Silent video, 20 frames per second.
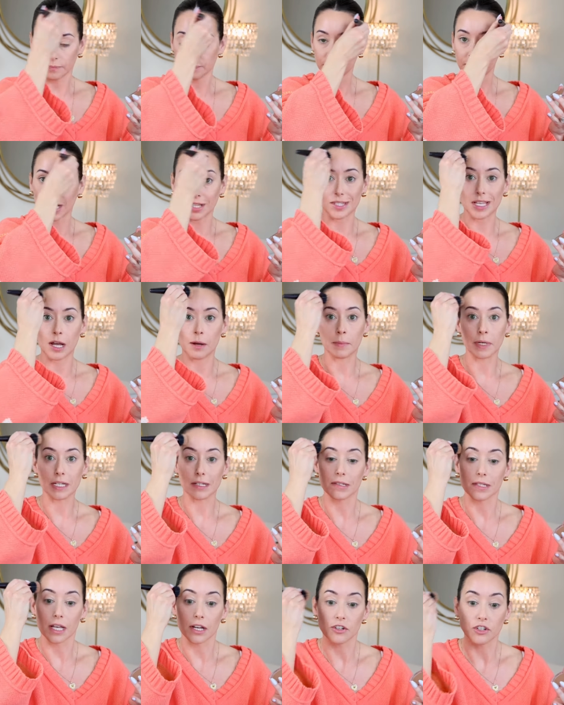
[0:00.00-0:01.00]
that's how many
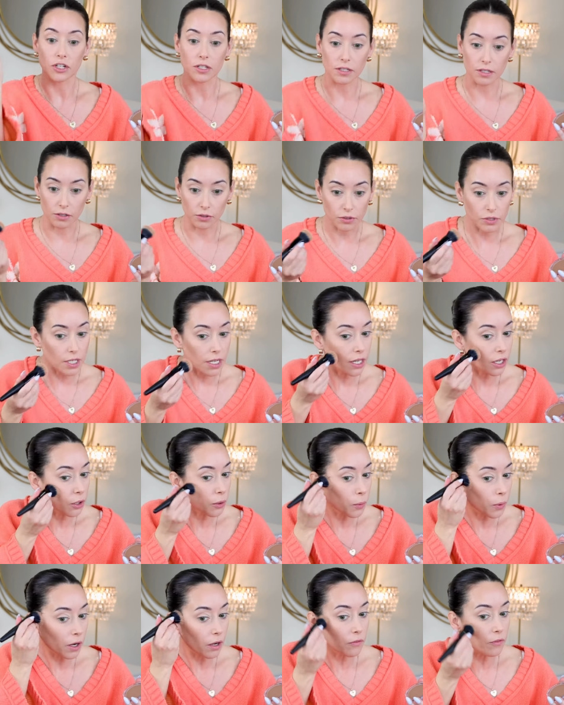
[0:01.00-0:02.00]
sessions it'll take or
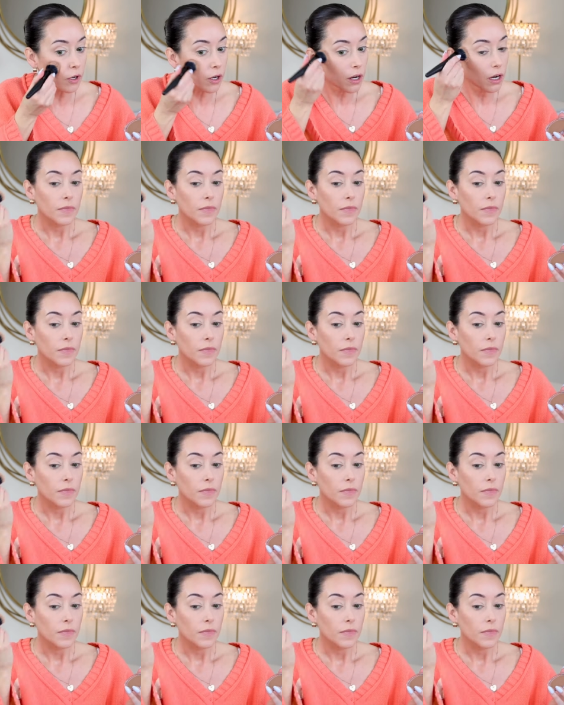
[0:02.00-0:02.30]
whatever.